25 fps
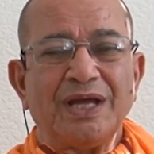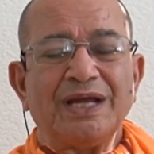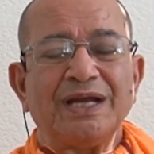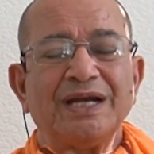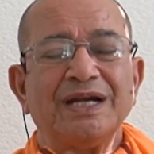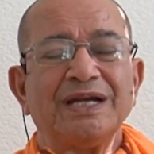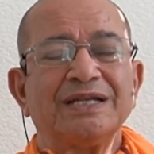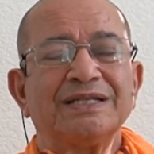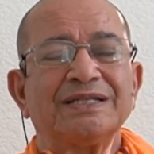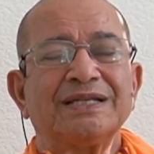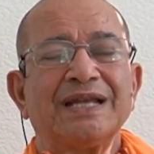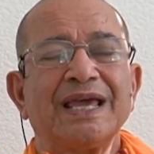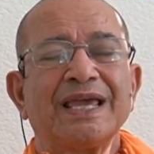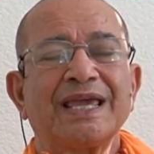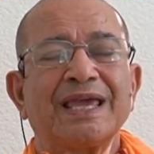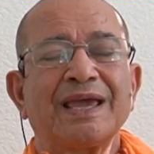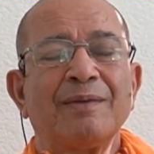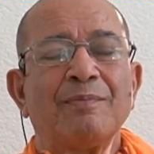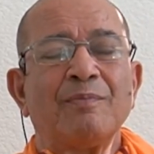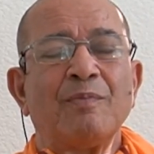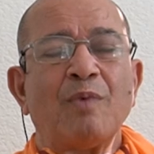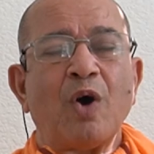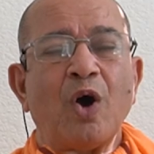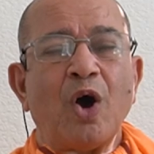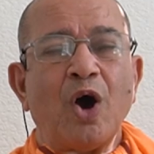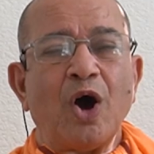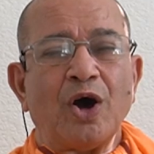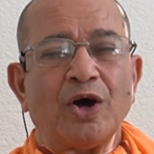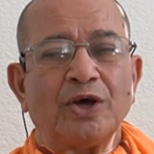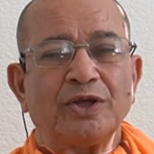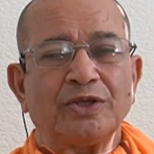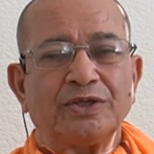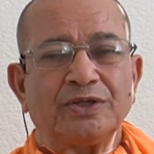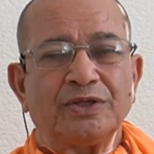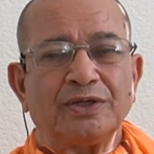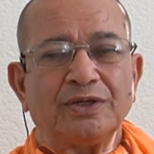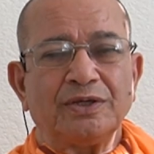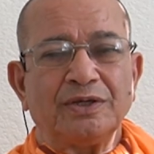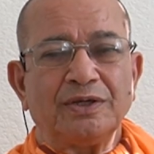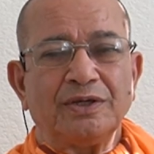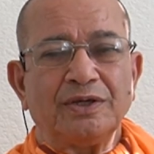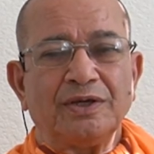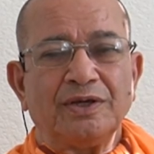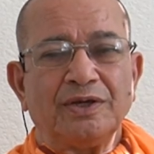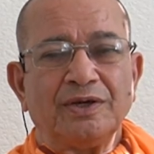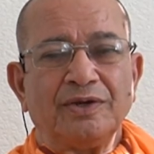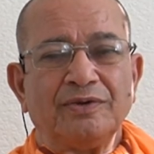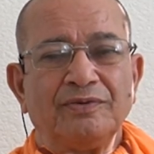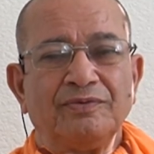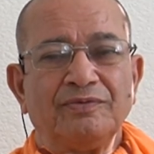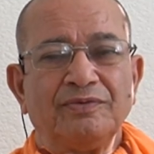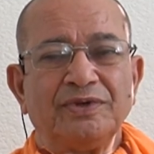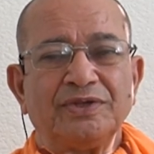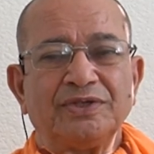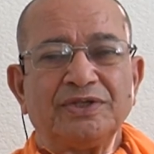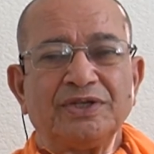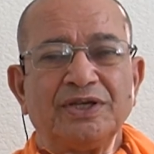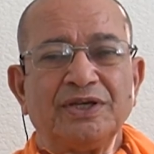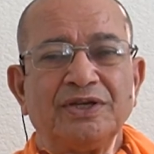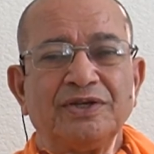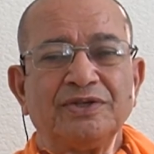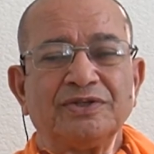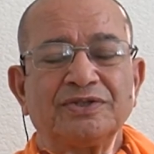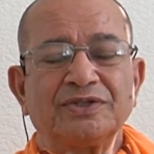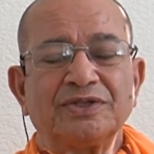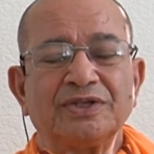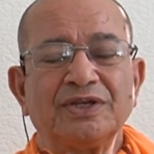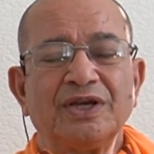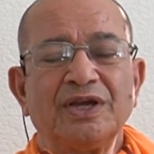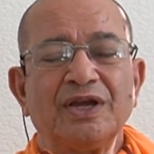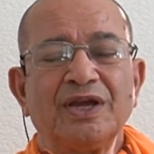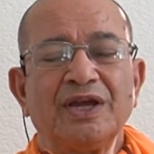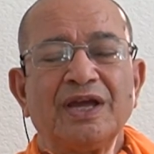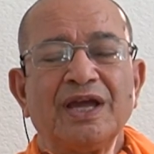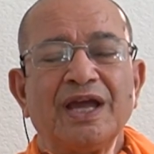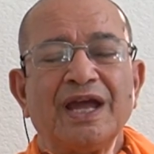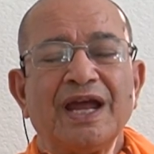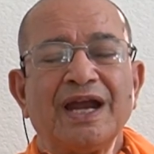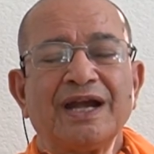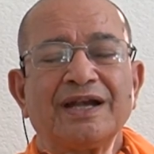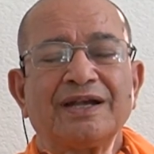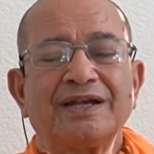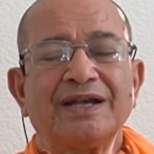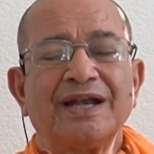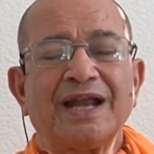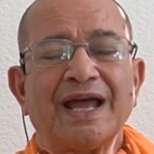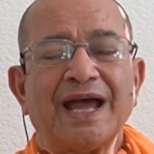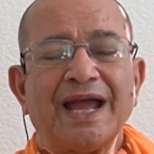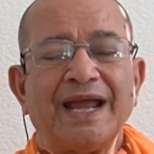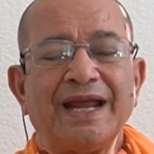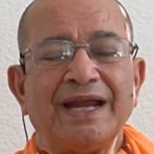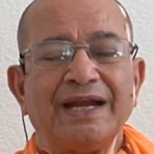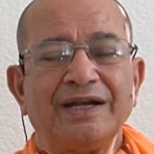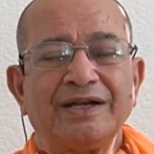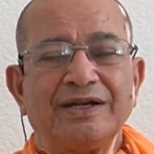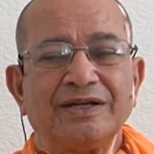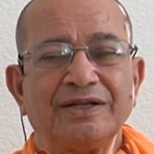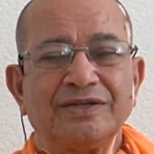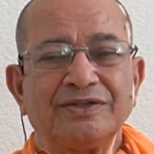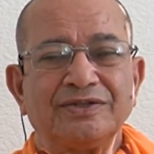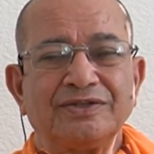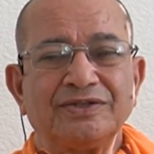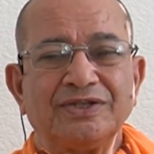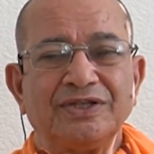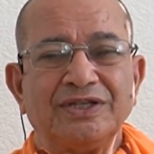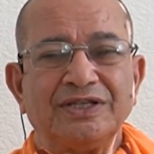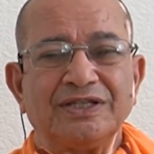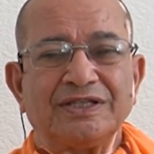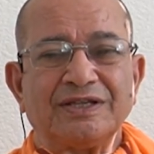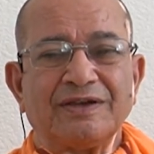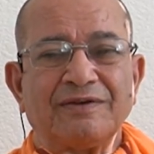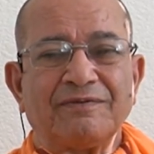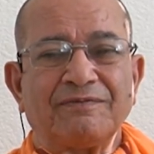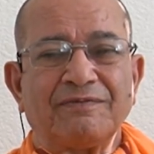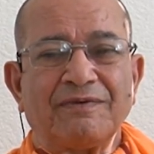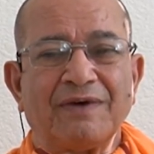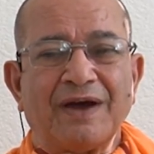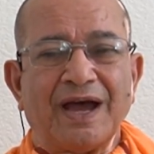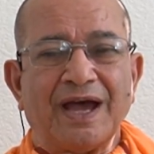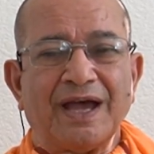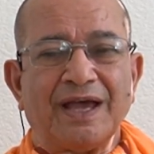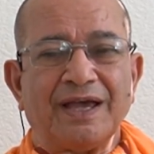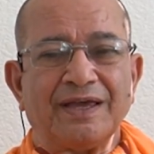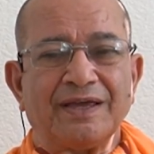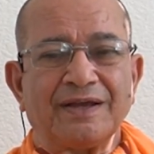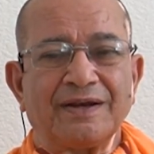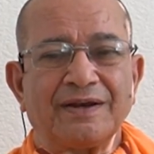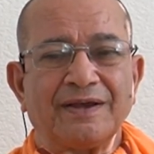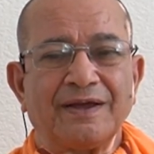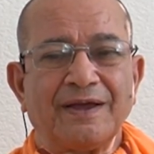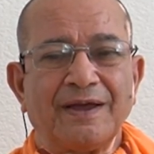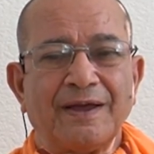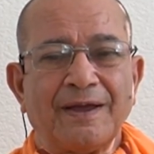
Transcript: is like a moth which is at night sees a fire